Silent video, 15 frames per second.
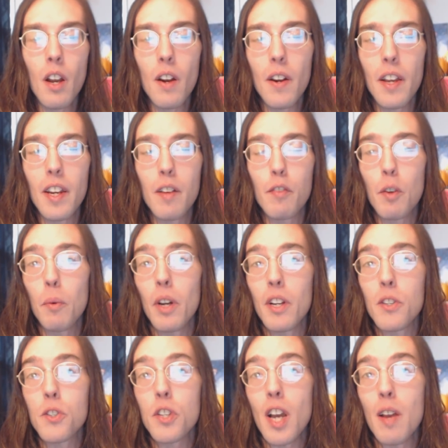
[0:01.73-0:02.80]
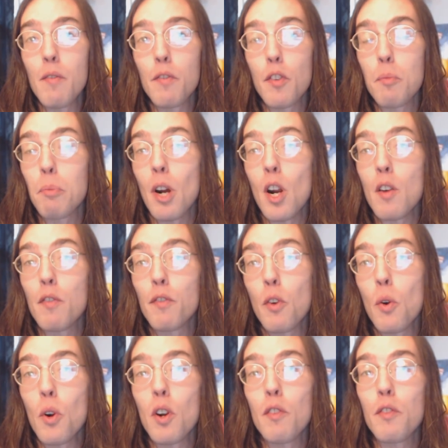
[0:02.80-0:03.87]
All right, everyone, it's time for part
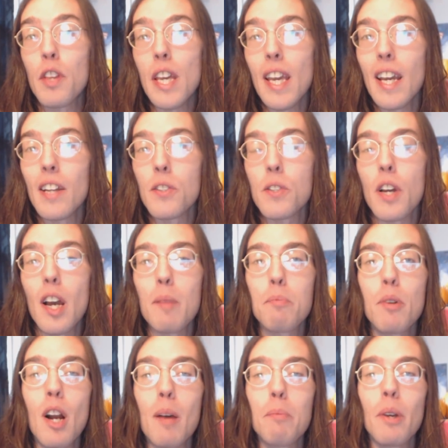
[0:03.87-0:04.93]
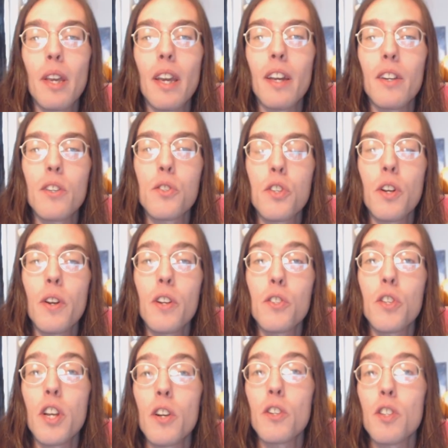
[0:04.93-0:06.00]
4 of the anti-propaganda
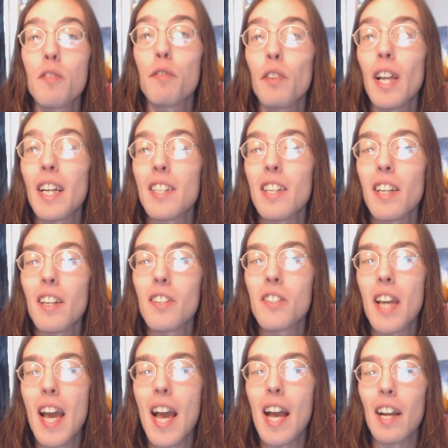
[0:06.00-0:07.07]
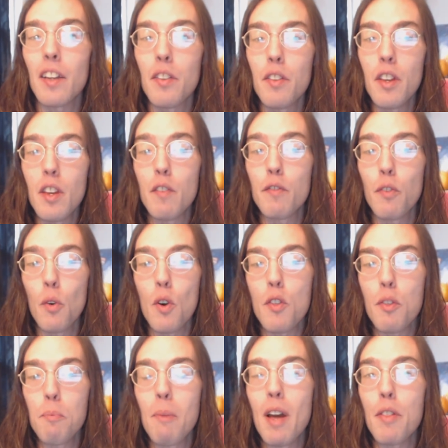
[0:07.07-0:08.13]
series here, Deflecting Attack, the
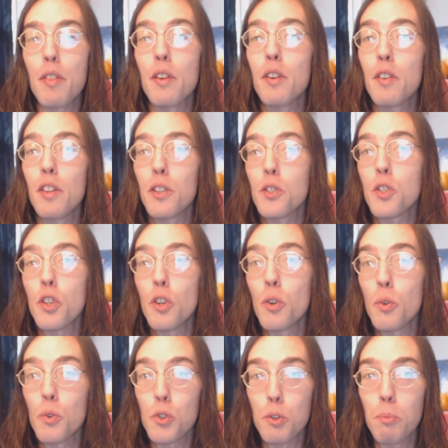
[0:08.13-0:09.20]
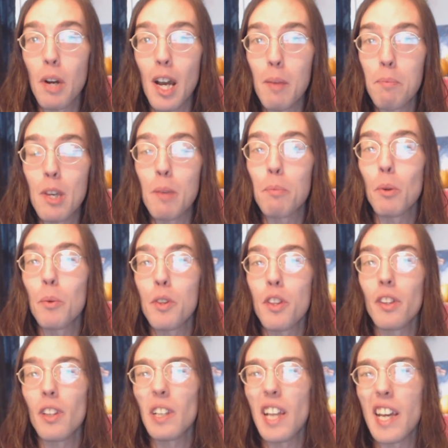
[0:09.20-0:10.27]
fourth method that's used by people
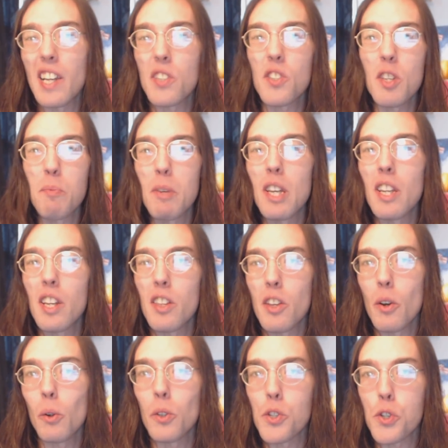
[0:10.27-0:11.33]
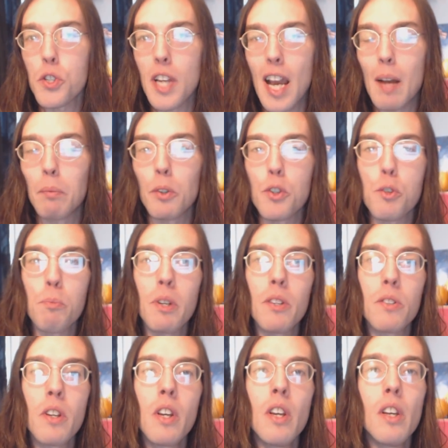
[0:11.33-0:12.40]
within the legacy media, the old
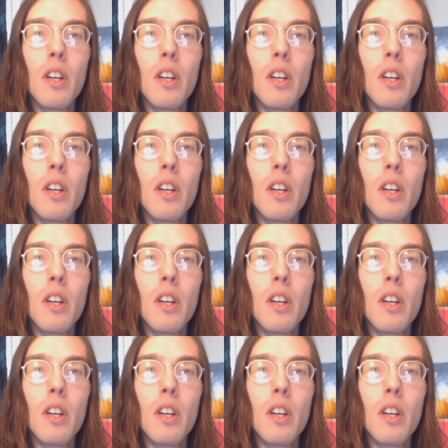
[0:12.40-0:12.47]
establishment,